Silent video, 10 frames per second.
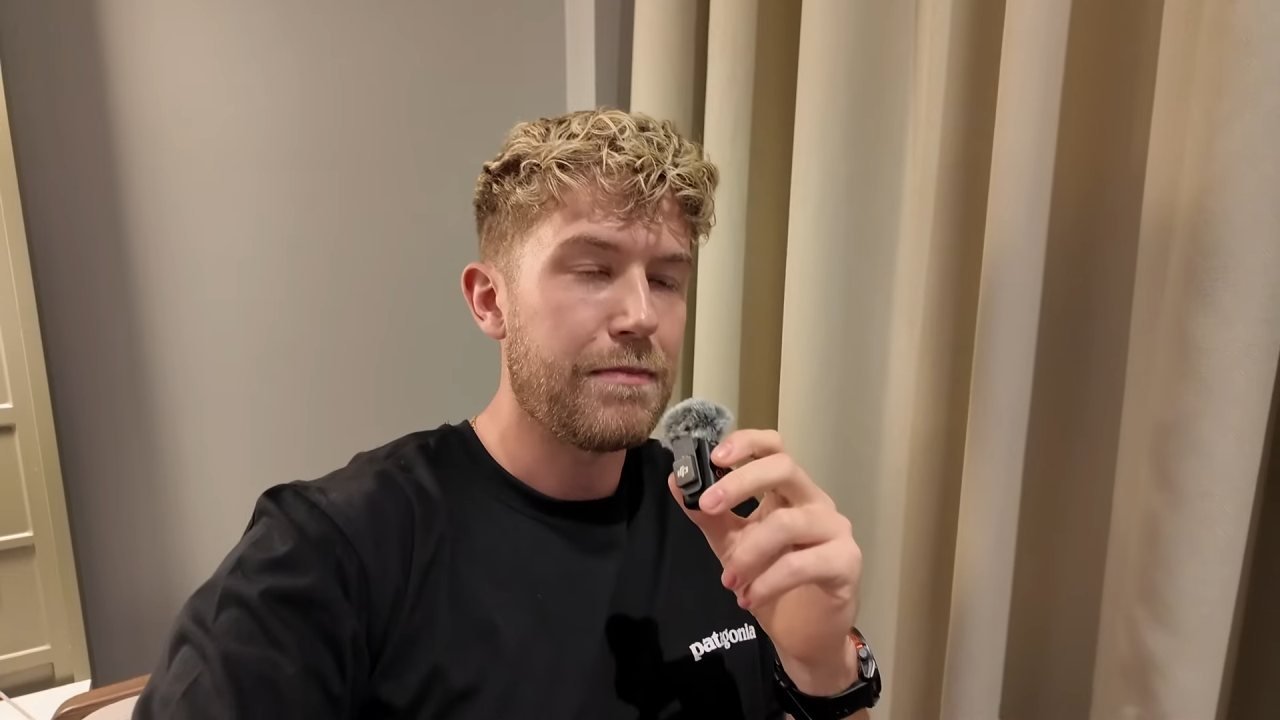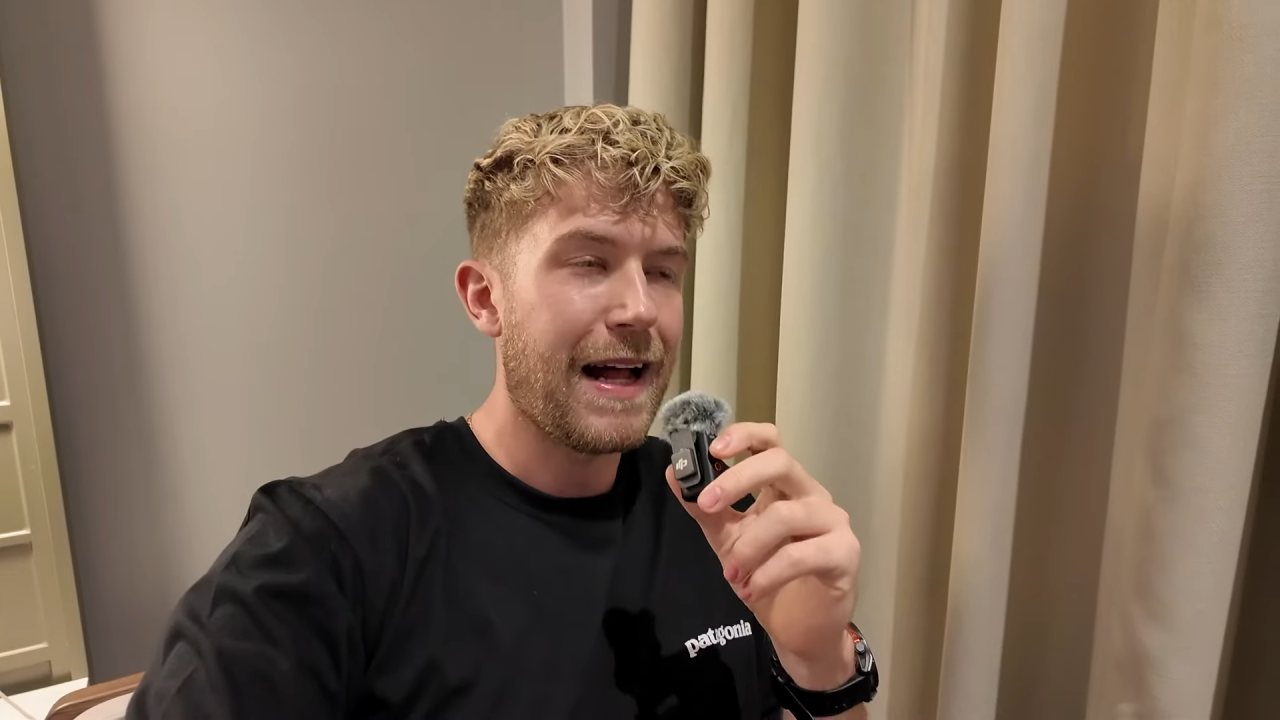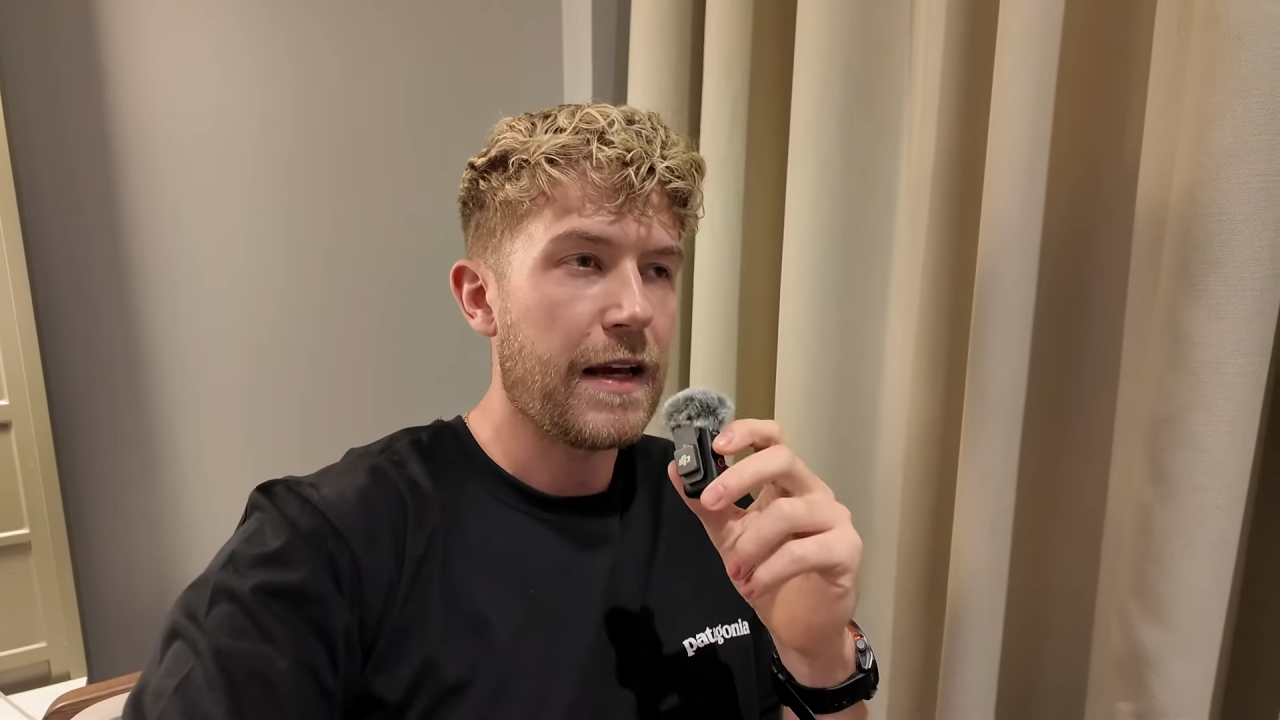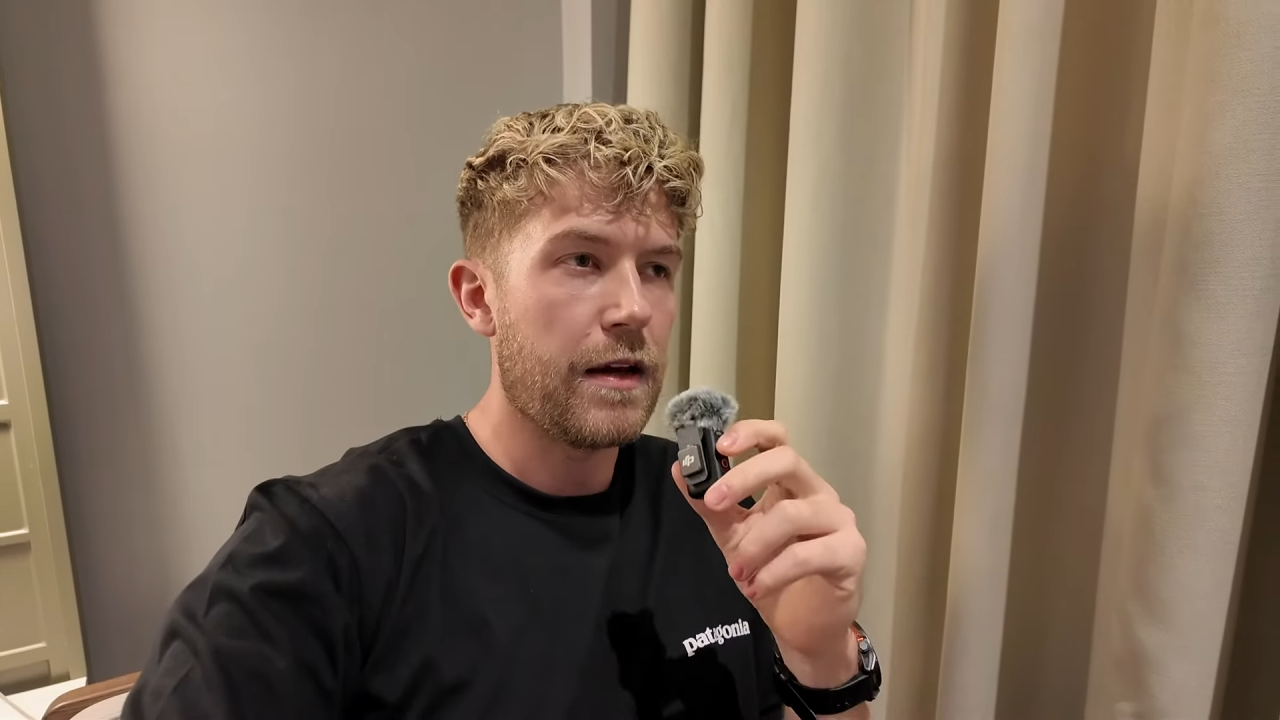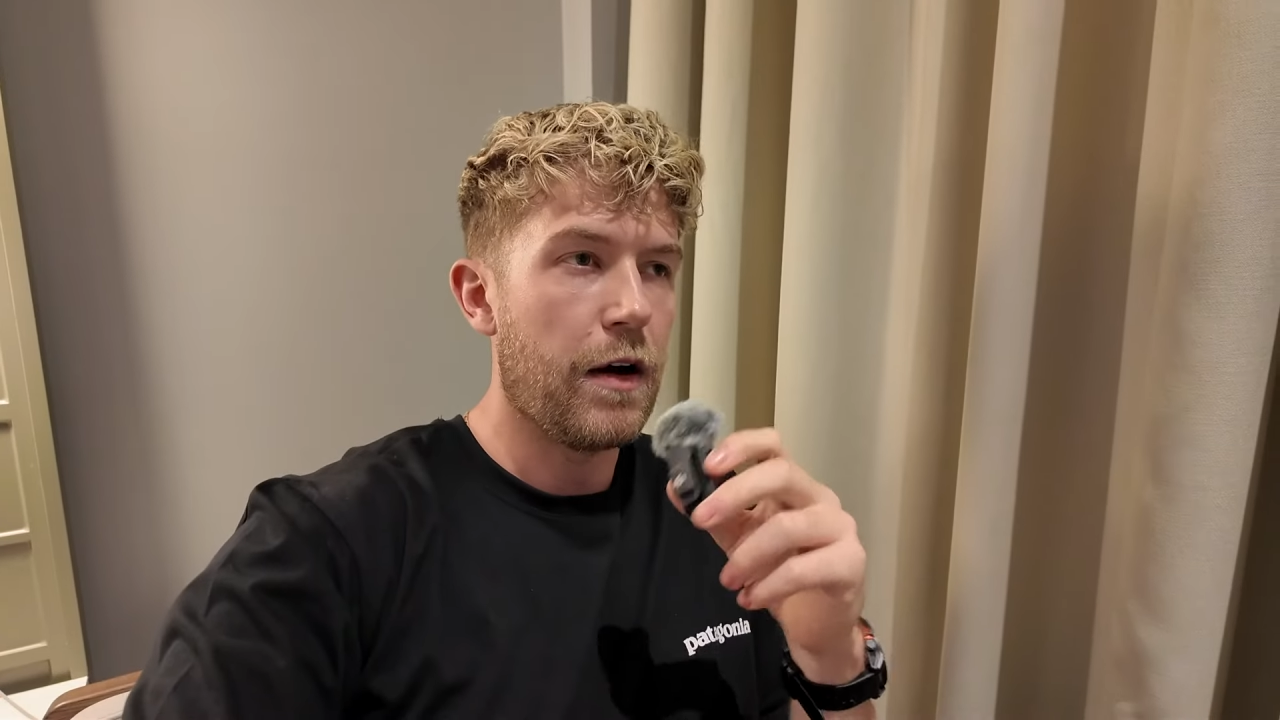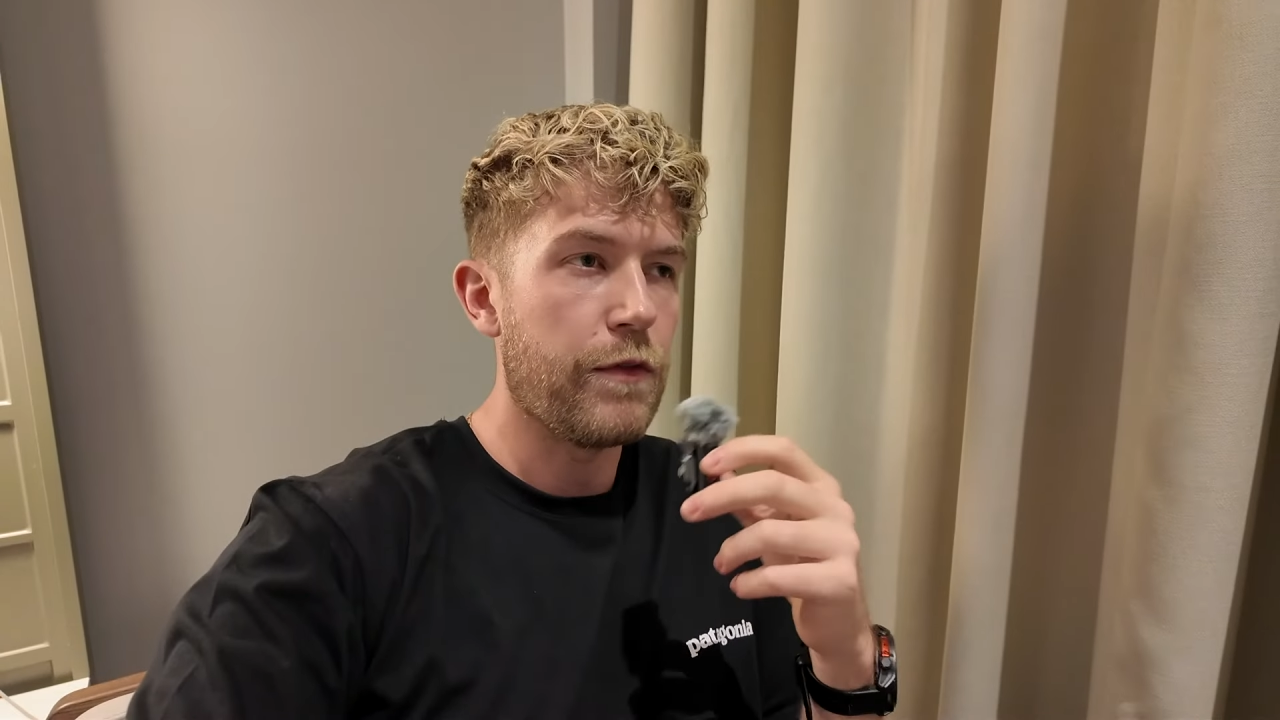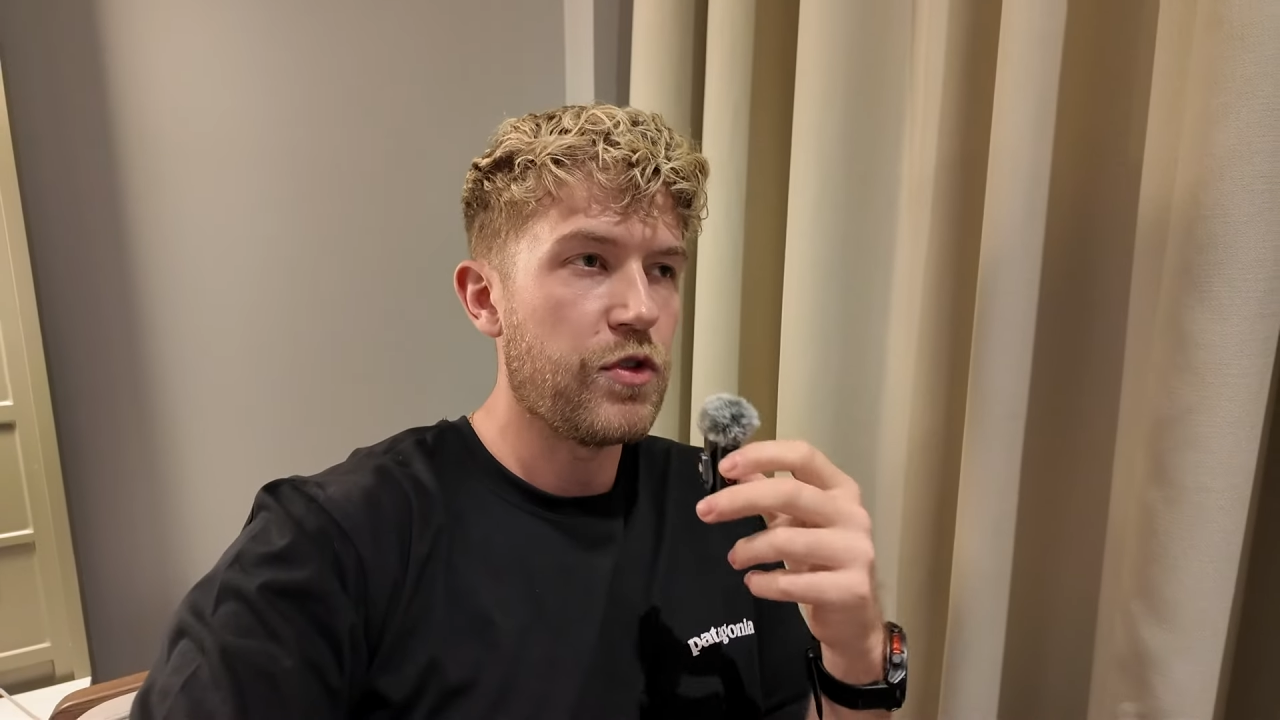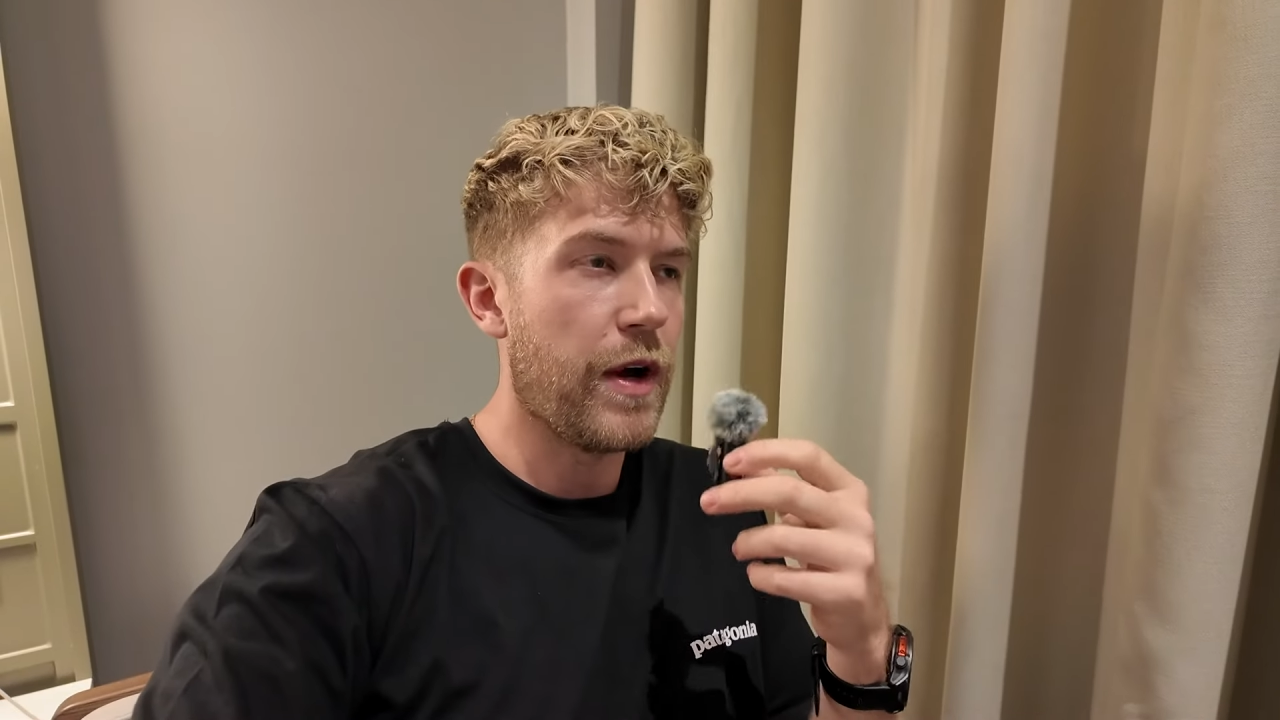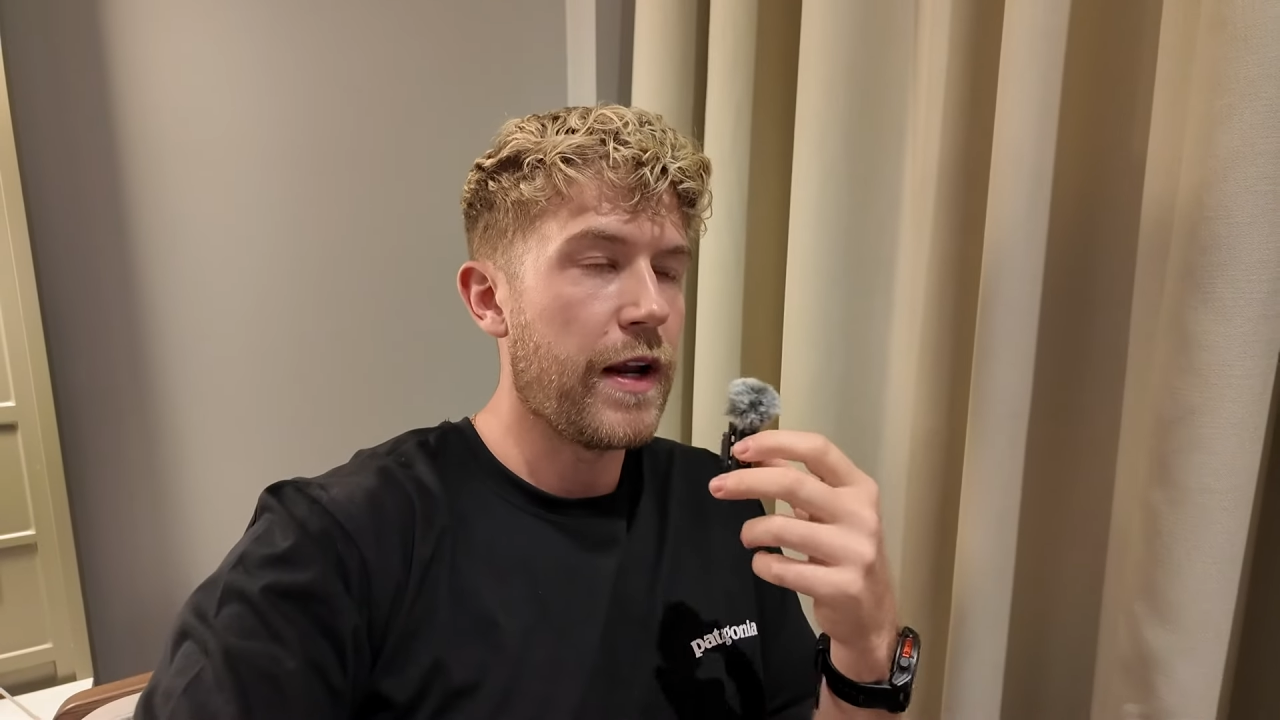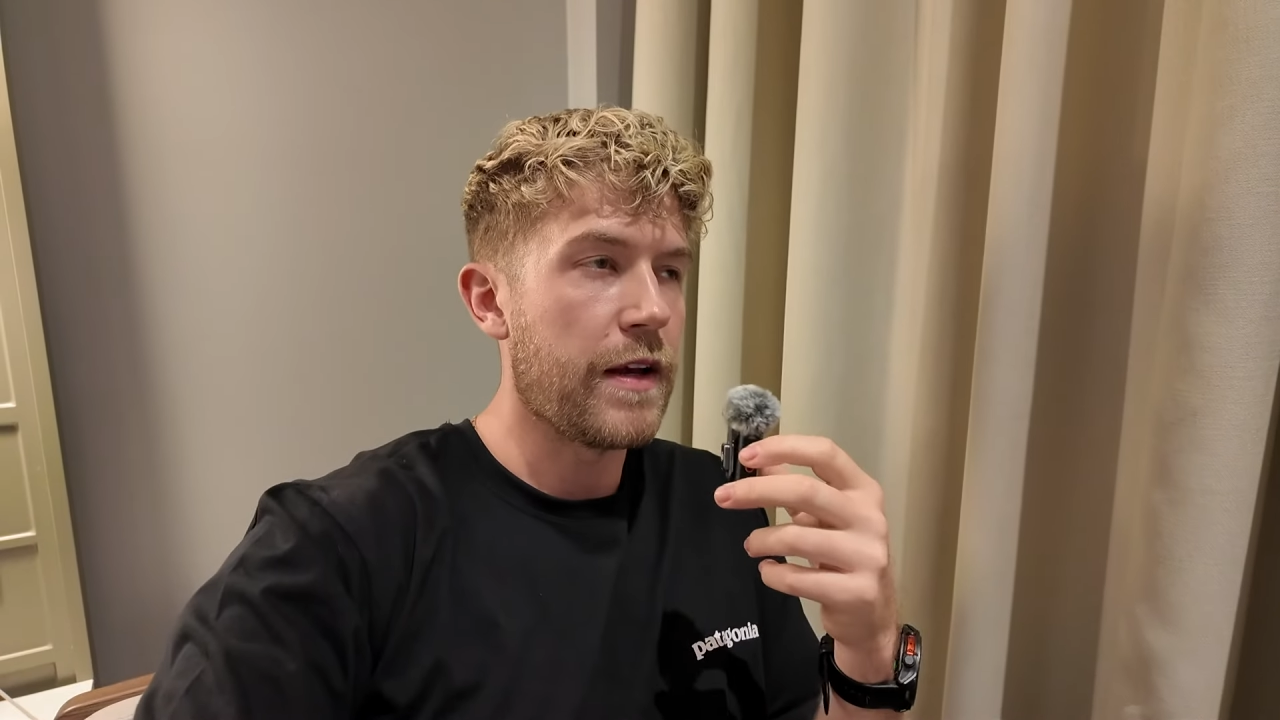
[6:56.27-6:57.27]
Malaga of
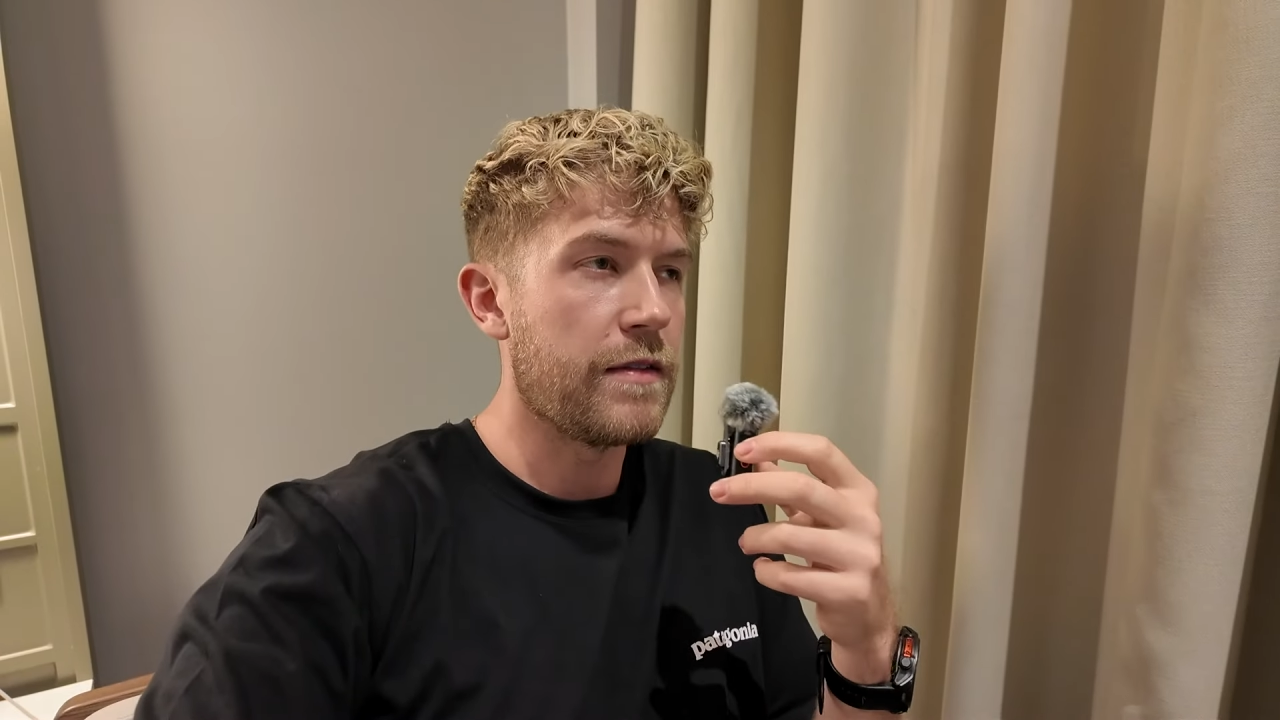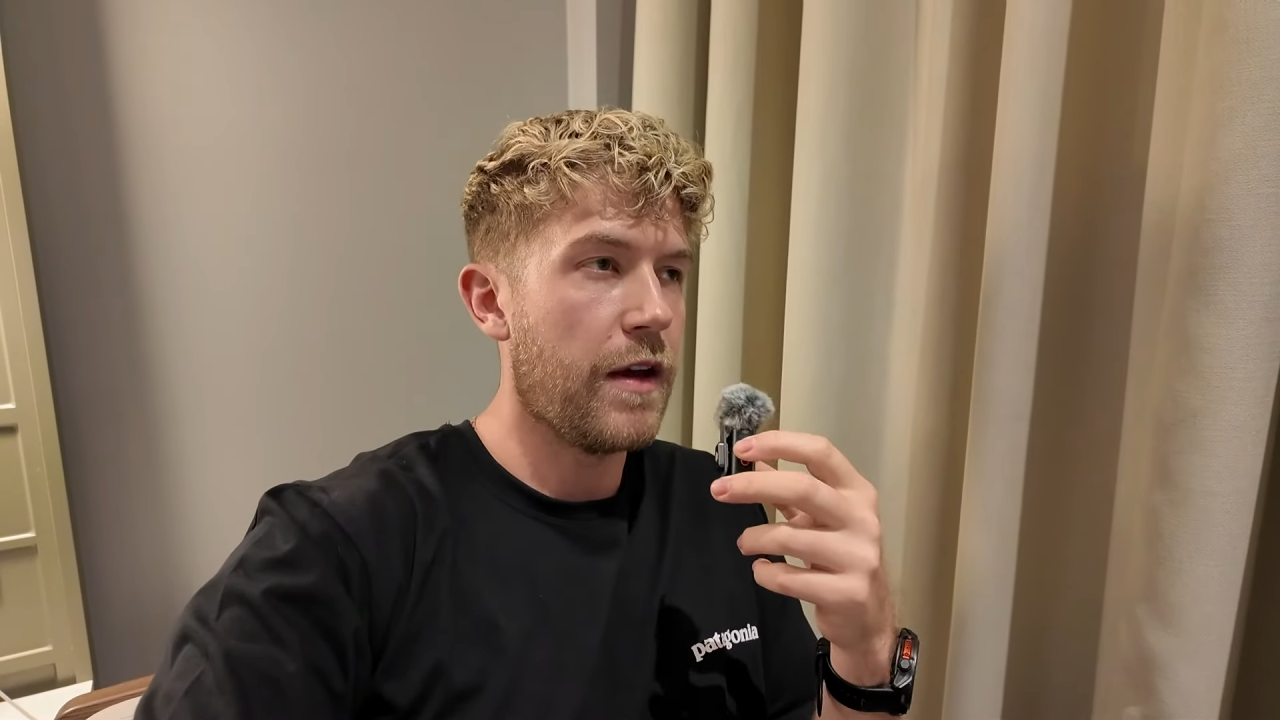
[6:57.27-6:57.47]
training.